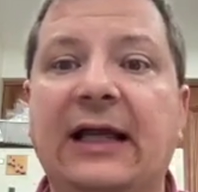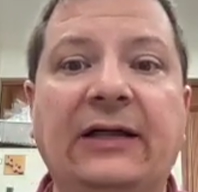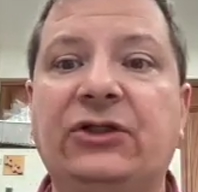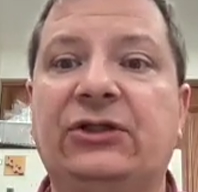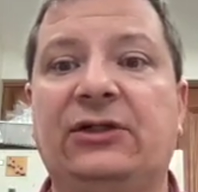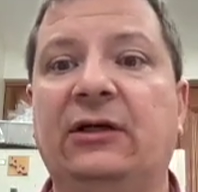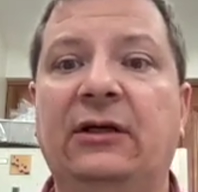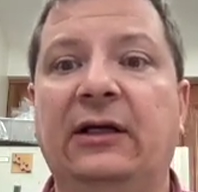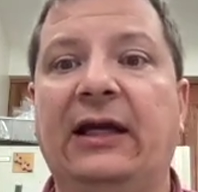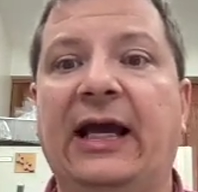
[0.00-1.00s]
Not just,
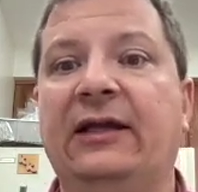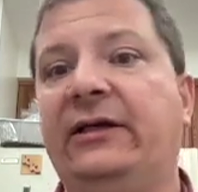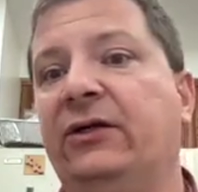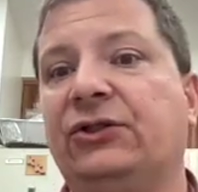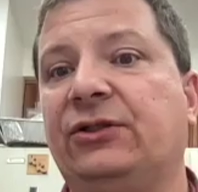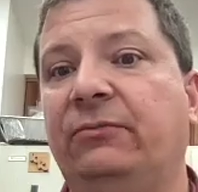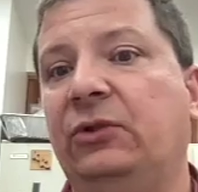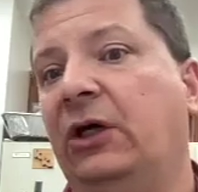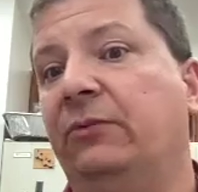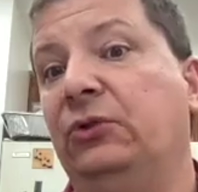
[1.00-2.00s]
hey, here's
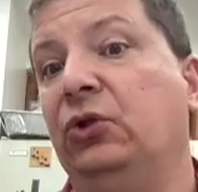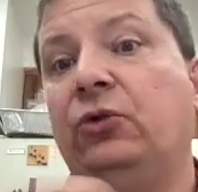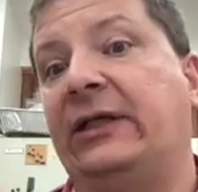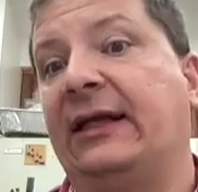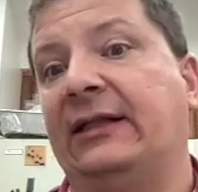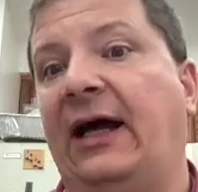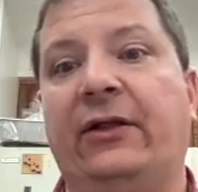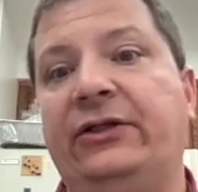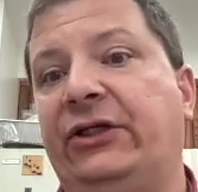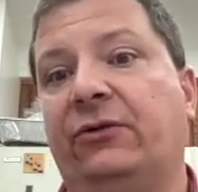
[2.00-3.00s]
some new
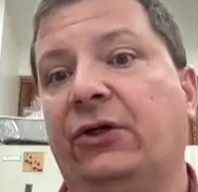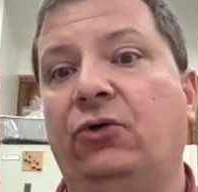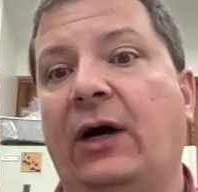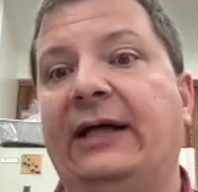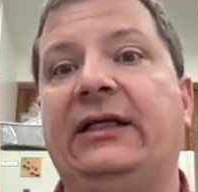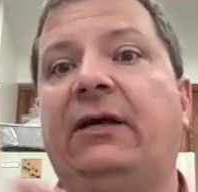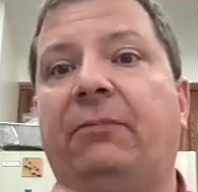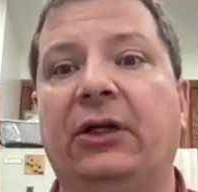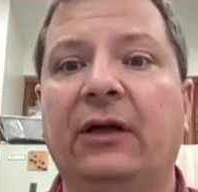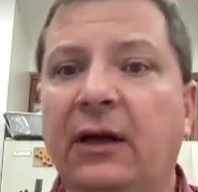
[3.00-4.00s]
technology or a new idea,
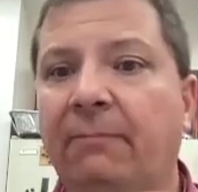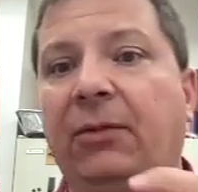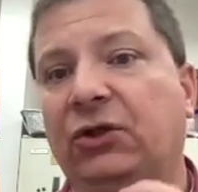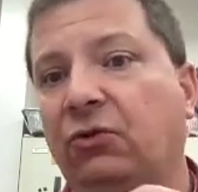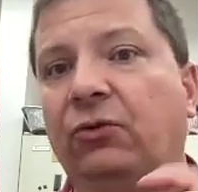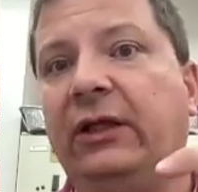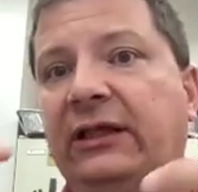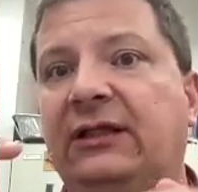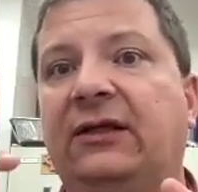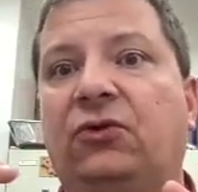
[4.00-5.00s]
but to
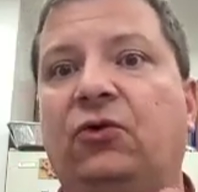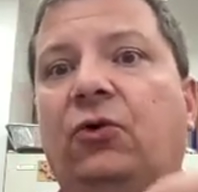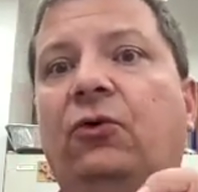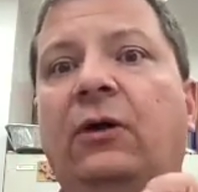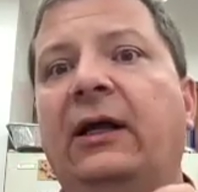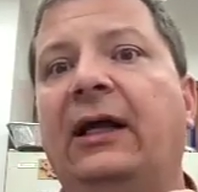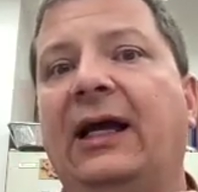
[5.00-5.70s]
really think through,